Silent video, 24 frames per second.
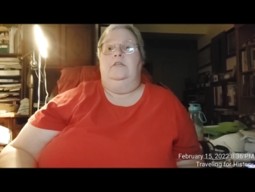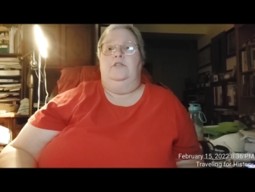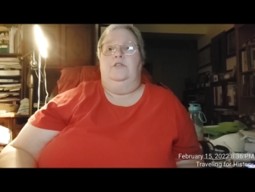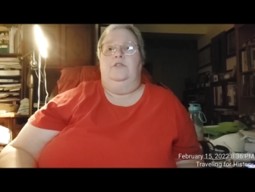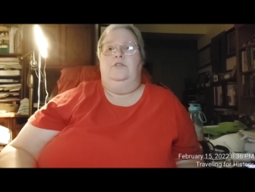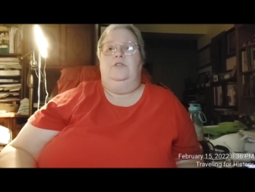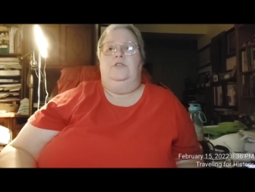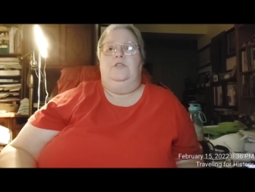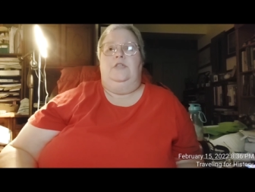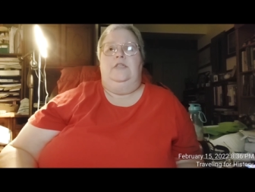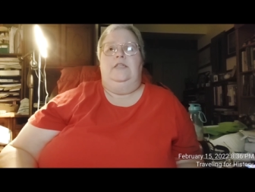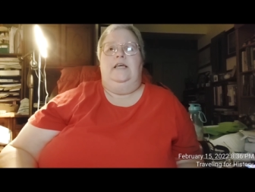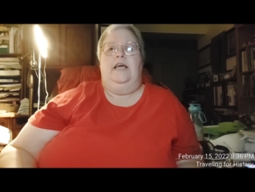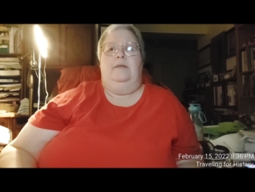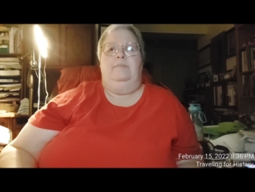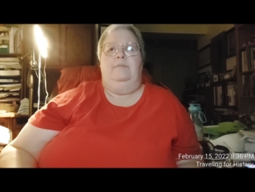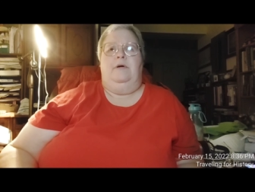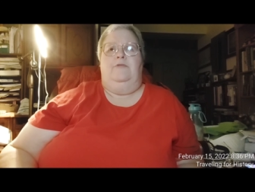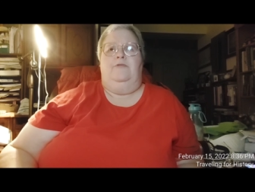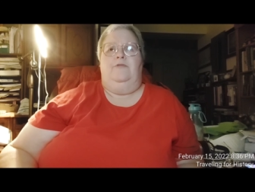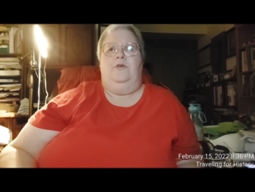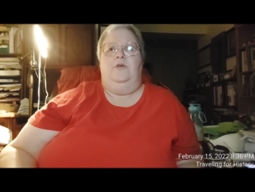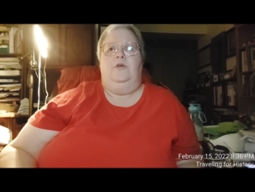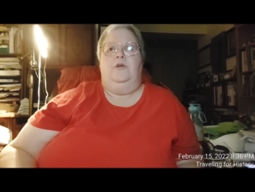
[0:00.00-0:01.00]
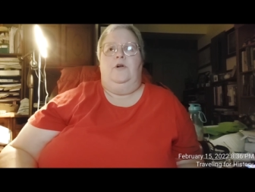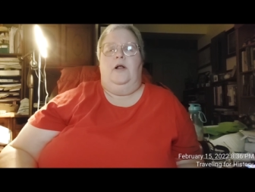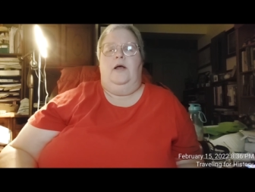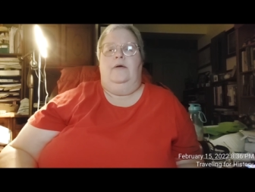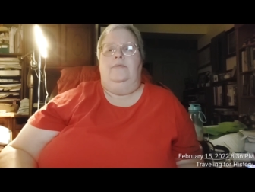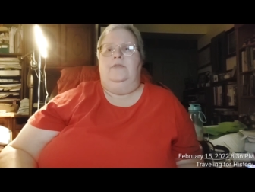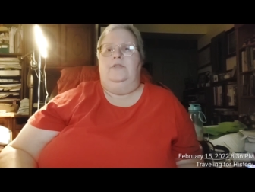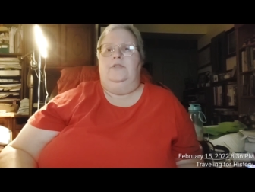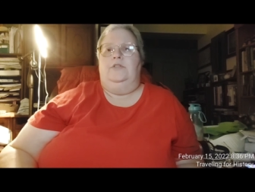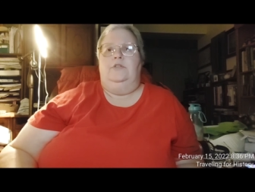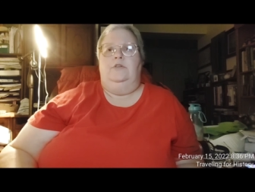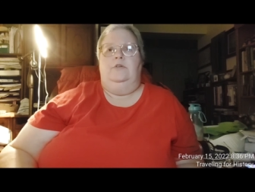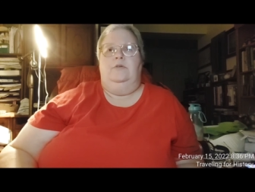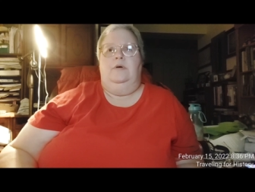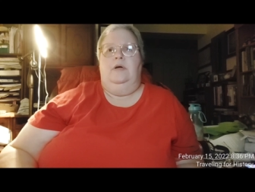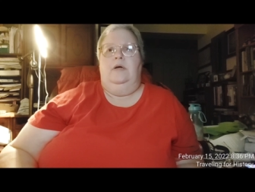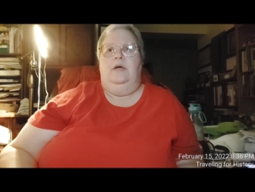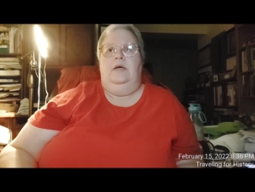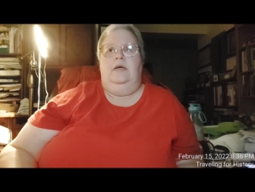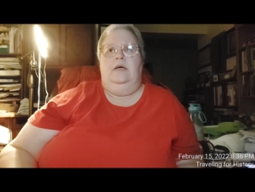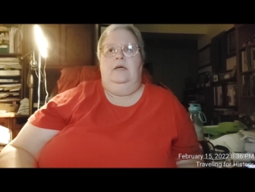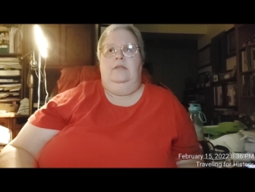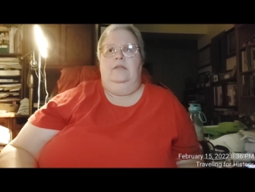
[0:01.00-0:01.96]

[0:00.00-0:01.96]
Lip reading: And you'll see that in my photographs, too.